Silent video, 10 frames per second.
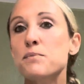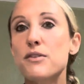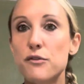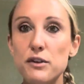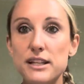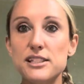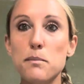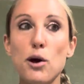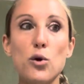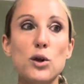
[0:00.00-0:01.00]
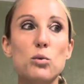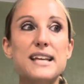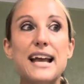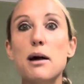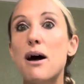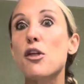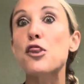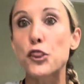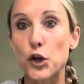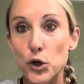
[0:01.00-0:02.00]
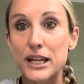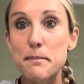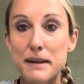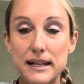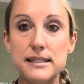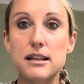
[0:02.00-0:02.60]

The fitness component will take about 30 minutes